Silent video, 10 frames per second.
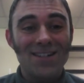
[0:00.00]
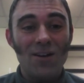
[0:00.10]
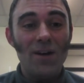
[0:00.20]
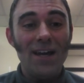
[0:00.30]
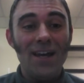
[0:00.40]

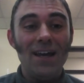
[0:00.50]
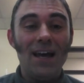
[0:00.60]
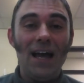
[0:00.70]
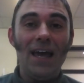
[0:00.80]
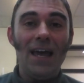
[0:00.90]
So it,
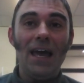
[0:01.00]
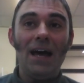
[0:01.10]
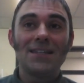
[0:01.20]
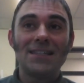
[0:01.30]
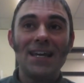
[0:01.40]

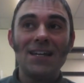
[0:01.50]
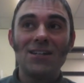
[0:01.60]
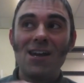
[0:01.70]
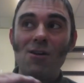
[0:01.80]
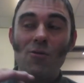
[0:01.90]
I'd say,
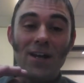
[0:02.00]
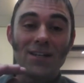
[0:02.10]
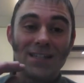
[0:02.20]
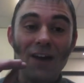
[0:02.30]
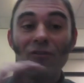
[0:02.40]
Jehu,
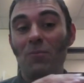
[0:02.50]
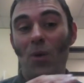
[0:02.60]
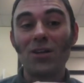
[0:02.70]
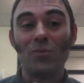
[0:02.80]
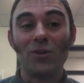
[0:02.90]
it's definitely
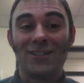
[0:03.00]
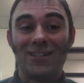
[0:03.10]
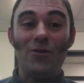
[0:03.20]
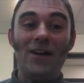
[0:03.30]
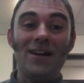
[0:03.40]
possible to do